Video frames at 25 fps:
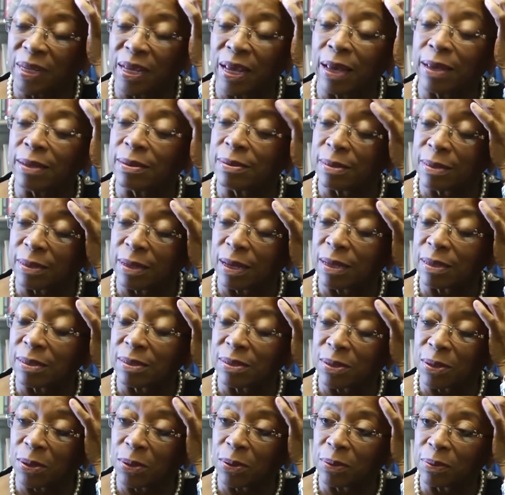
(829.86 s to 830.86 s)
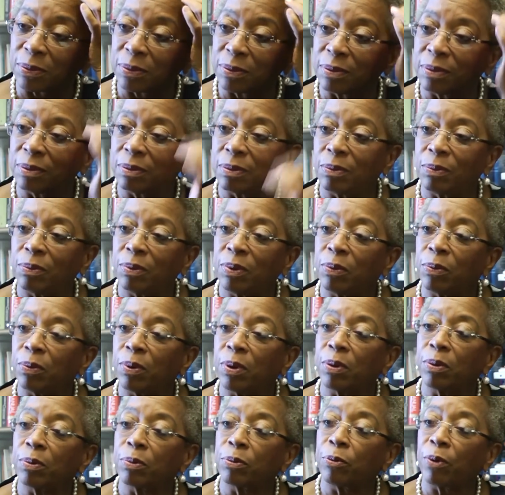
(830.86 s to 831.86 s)
Yes, yes. So
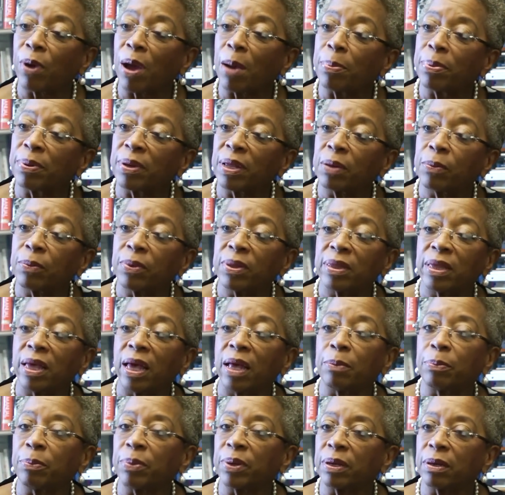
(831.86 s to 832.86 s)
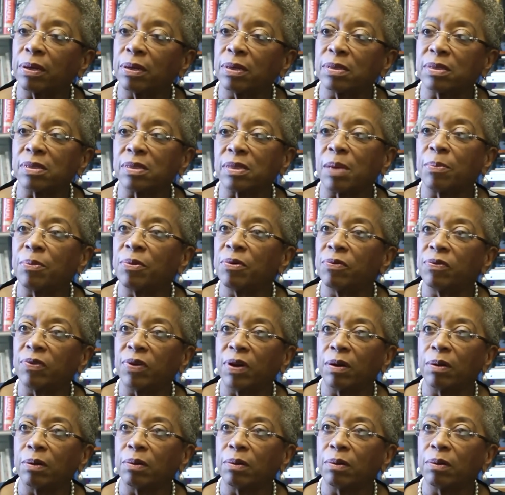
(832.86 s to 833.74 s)
we're grappling with that, because some of